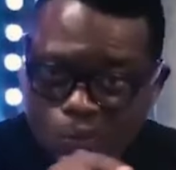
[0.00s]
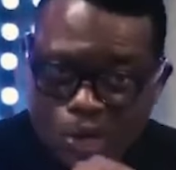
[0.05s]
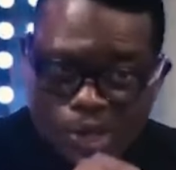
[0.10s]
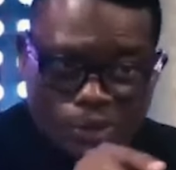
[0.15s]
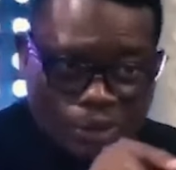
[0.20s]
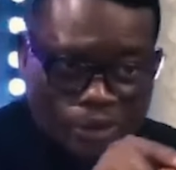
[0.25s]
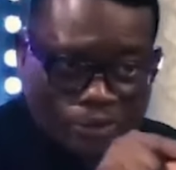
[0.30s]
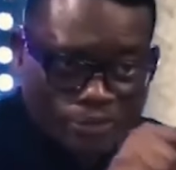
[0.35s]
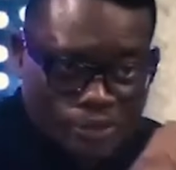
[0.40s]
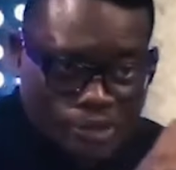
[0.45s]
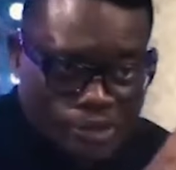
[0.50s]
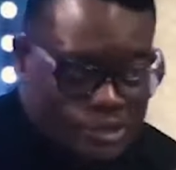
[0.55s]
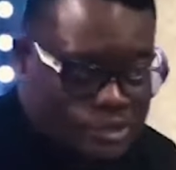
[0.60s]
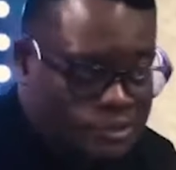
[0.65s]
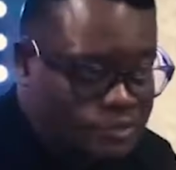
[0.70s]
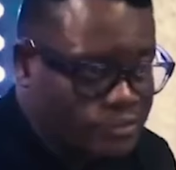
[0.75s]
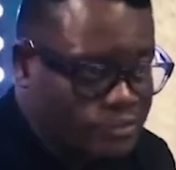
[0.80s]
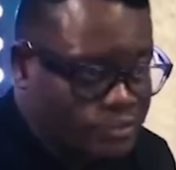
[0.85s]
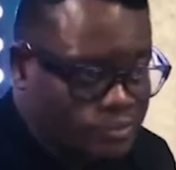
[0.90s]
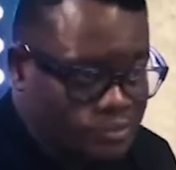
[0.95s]
you're offended.
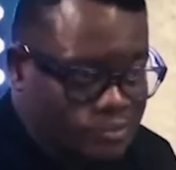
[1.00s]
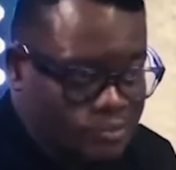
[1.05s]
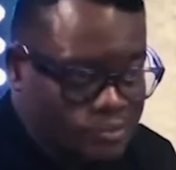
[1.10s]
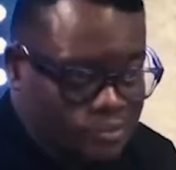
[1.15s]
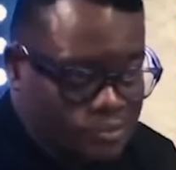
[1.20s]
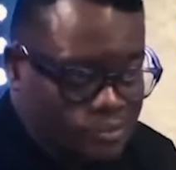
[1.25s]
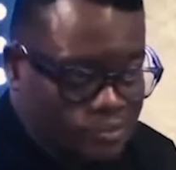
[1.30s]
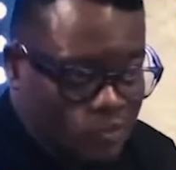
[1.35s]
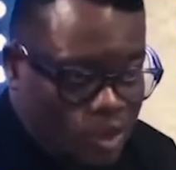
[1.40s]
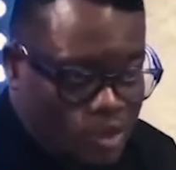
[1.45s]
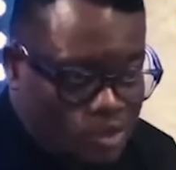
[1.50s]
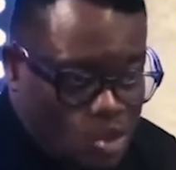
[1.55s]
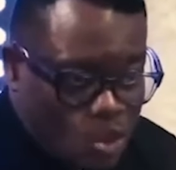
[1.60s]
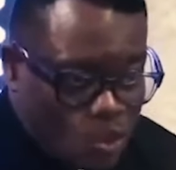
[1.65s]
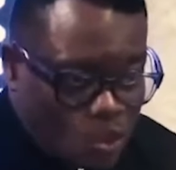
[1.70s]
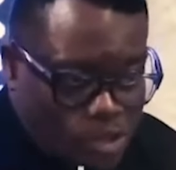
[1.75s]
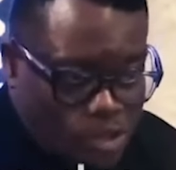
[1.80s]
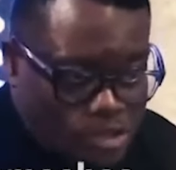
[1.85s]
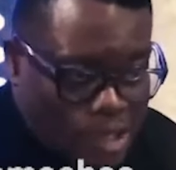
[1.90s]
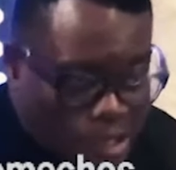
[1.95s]
When
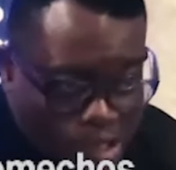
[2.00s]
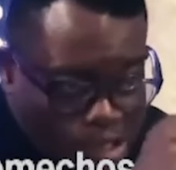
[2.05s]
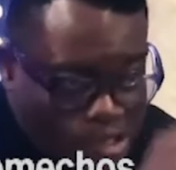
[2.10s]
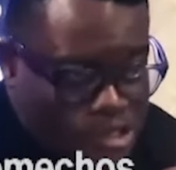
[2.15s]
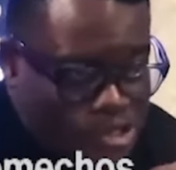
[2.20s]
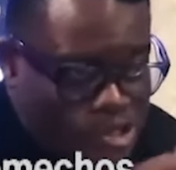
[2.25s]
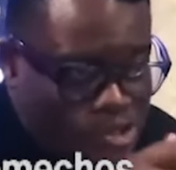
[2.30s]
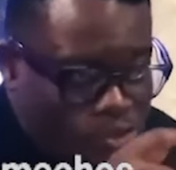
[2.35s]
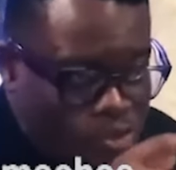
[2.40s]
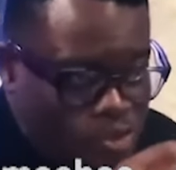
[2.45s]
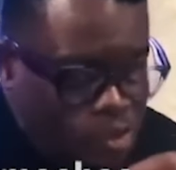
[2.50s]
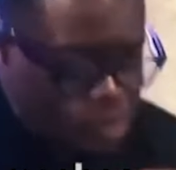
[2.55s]
someone challenges you,